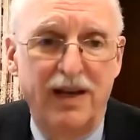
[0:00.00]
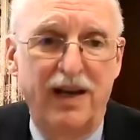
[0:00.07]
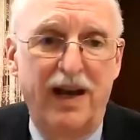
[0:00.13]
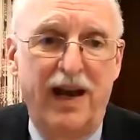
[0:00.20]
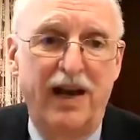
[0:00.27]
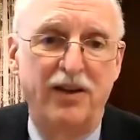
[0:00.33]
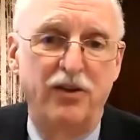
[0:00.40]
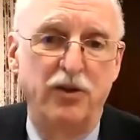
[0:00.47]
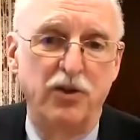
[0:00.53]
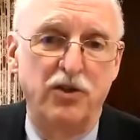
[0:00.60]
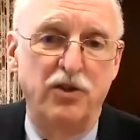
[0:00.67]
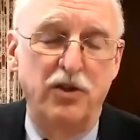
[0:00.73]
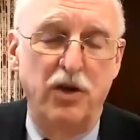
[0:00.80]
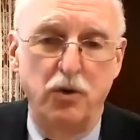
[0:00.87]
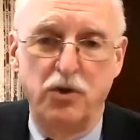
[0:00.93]
And there's
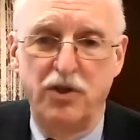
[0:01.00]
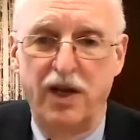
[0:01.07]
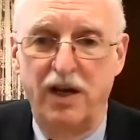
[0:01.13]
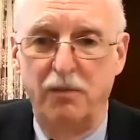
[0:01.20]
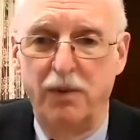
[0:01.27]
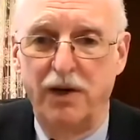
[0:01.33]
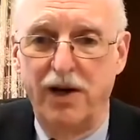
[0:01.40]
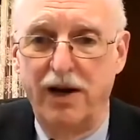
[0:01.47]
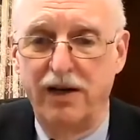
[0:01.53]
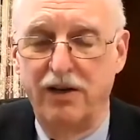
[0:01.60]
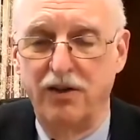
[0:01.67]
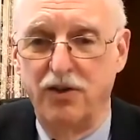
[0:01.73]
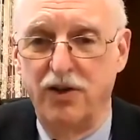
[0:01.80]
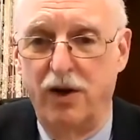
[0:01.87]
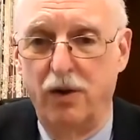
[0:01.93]
no sentiment I
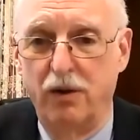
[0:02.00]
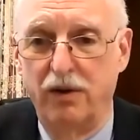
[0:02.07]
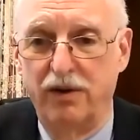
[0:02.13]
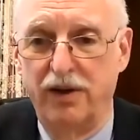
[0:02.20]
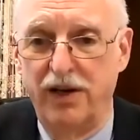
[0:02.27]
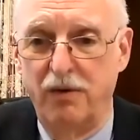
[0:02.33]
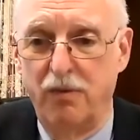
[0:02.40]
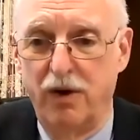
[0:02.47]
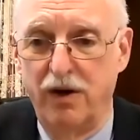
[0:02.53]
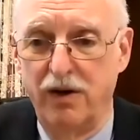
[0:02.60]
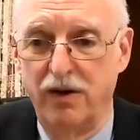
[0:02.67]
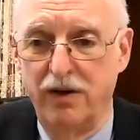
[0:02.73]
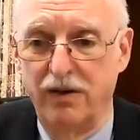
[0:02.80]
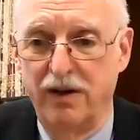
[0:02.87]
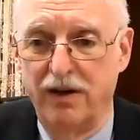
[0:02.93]
can tell
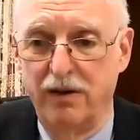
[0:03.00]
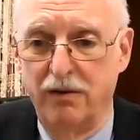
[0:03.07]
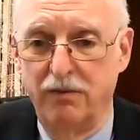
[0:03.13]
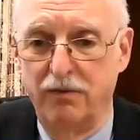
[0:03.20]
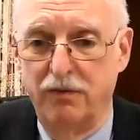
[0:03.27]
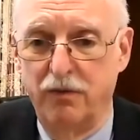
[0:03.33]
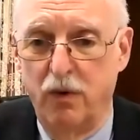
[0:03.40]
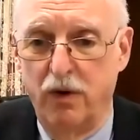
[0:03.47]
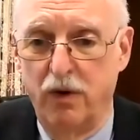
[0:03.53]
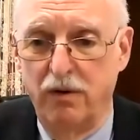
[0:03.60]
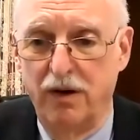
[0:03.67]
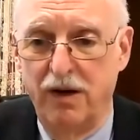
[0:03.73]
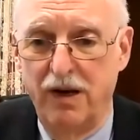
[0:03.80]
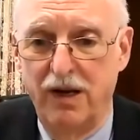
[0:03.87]
anywhere for